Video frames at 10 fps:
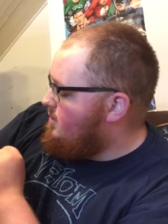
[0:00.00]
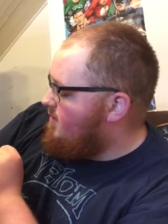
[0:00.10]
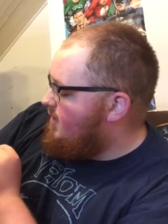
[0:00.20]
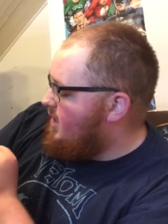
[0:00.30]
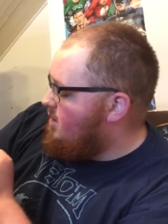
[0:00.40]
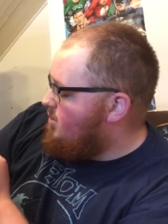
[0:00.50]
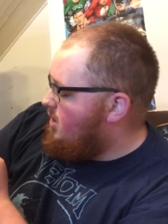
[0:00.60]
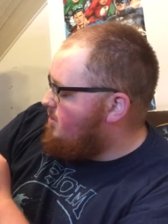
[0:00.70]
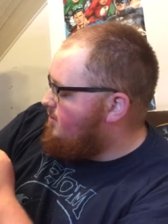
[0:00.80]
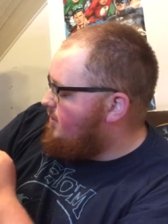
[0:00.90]
the Vader
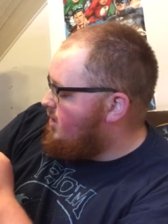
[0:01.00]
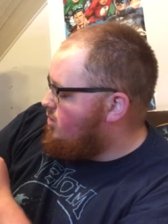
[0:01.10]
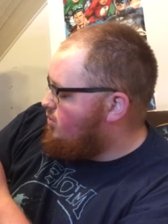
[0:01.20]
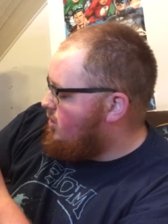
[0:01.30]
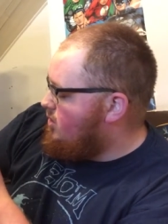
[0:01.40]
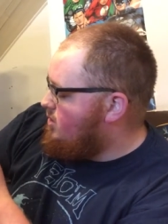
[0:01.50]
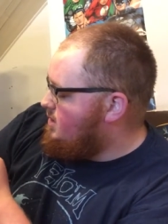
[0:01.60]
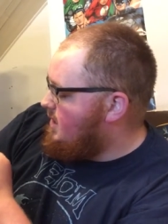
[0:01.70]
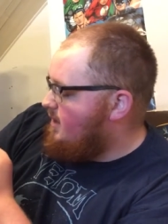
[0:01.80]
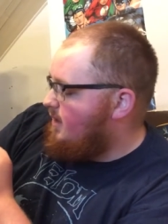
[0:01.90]
pop, final
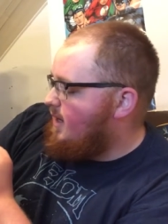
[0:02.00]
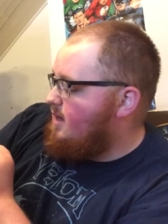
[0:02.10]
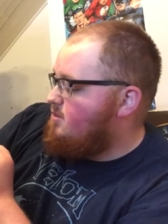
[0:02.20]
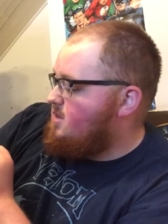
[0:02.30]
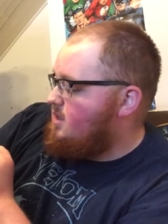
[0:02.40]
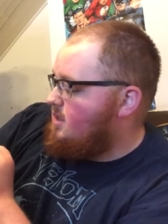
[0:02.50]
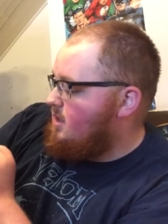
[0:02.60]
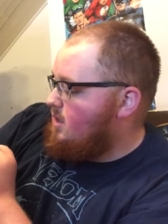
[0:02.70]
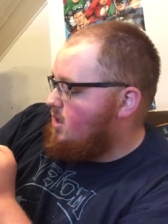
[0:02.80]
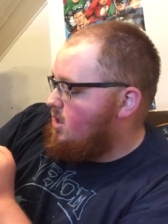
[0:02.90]
product, how they came to
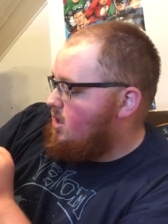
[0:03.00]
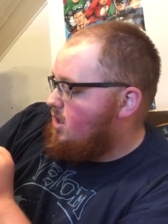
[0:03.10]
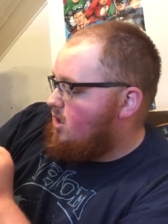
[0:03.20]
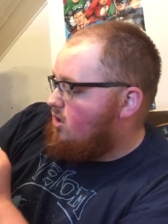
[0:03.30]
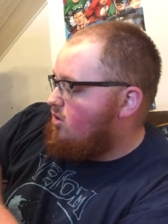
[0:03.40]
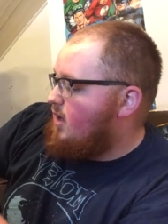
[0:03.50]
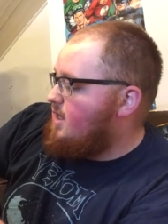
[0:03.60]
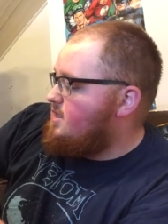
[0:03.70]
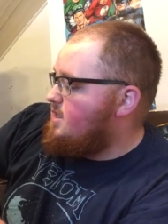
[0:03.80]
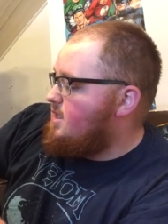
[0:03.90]

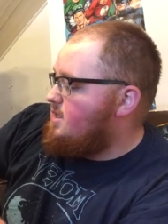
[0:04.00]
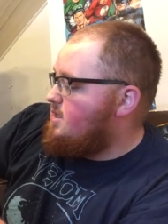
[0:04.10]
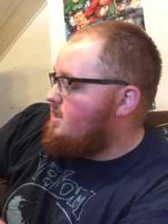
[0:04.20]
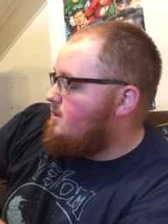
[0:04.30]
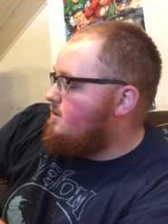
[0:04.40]
create it.